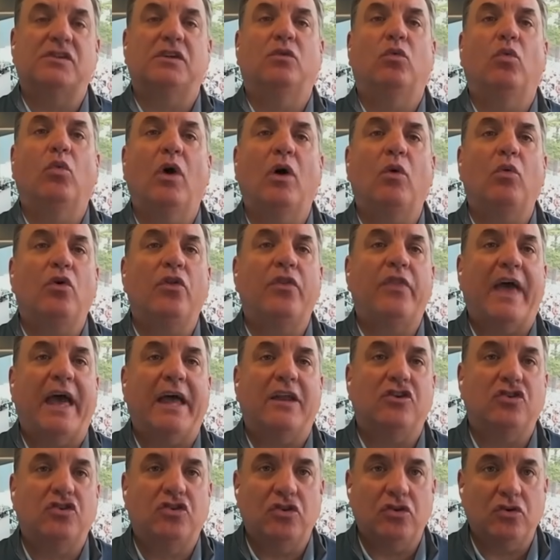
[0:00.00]
and what will
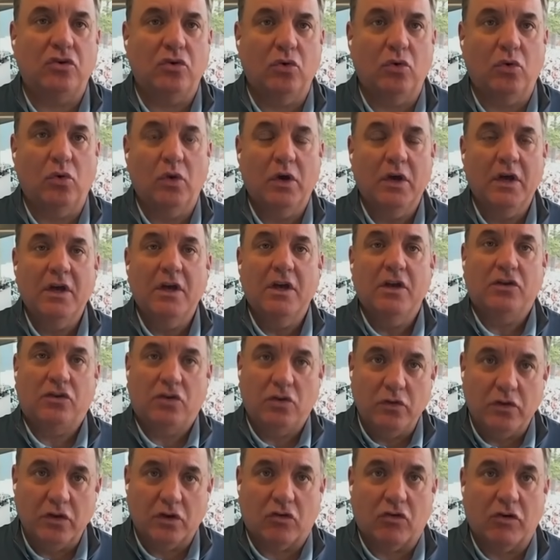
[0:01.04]
that do
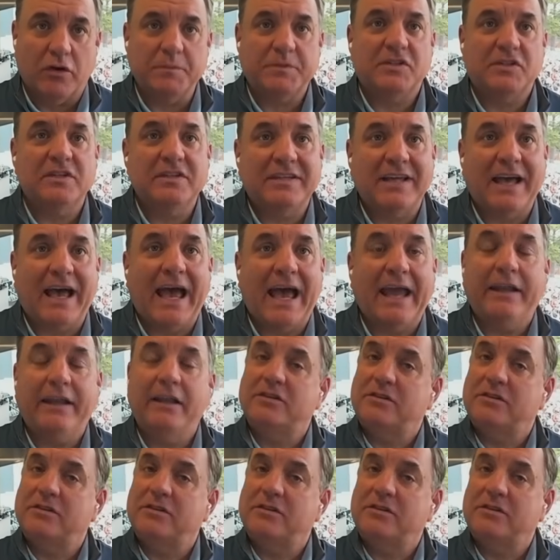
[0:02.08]
to the Crimson Tide?